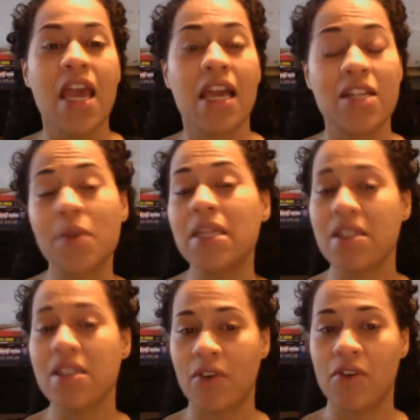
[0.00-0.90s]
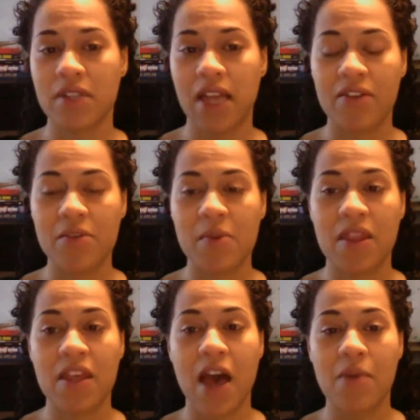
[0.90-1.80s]
it's really difficult and I have to be
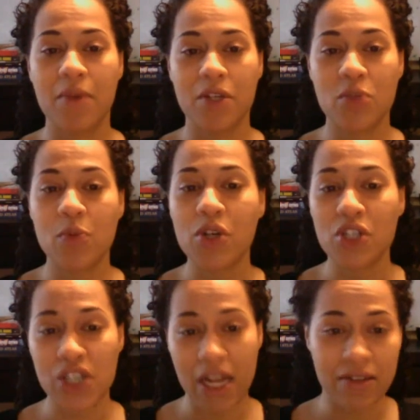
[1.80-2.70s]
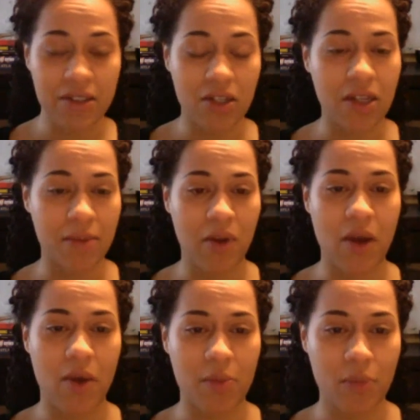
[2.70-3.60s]
that much more gentle about
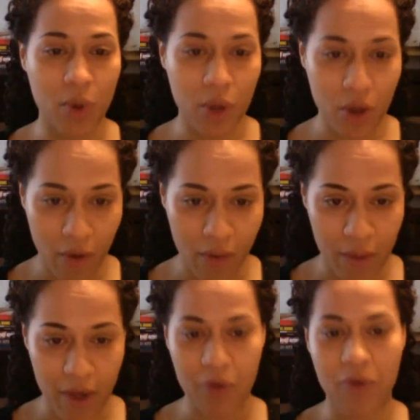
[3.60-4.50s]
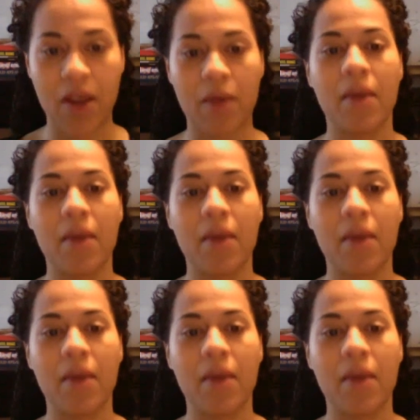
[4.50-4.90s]
how I put on the buttercream